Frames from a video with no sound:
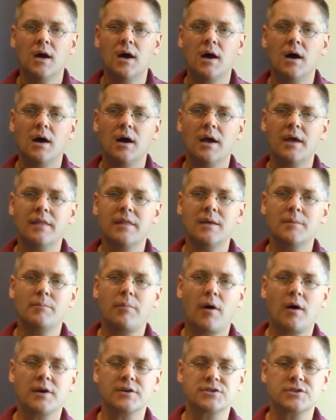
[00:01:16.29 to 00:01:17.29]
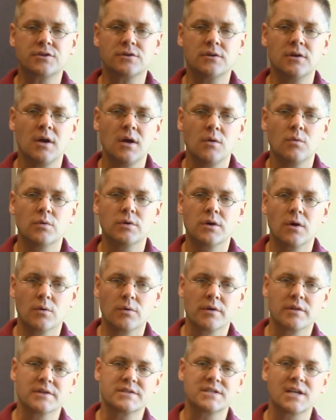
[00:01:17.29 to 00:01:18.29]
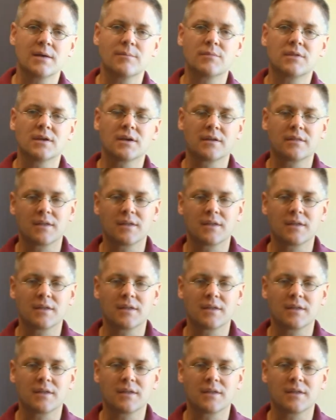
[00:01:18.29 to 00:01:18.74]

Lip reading: And then posture would go into the same thing,